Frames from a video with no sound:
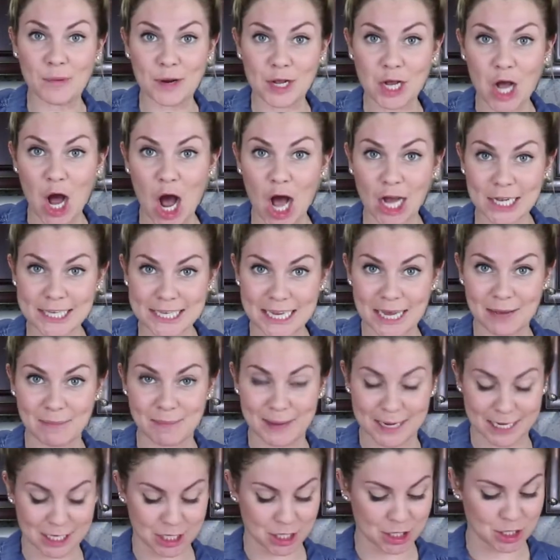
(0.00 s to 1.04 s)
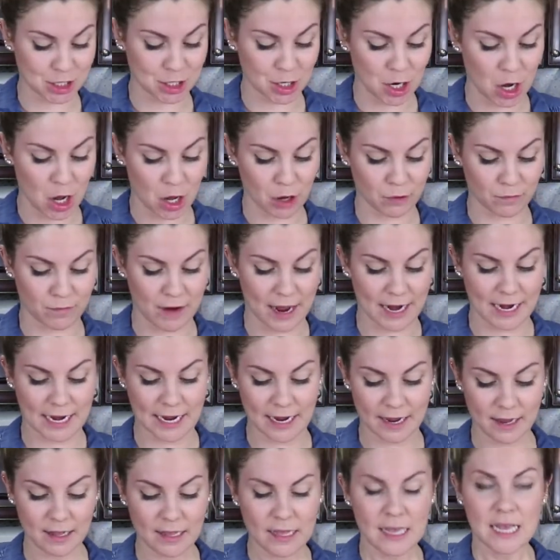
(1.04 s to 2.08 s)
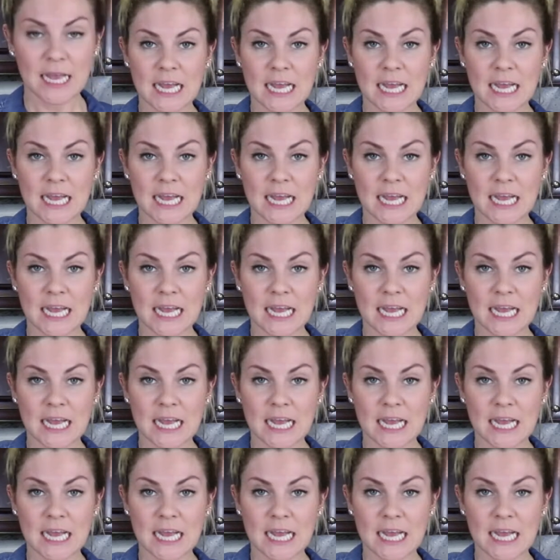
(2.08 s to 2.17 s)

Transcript: ricotta mixture all ready.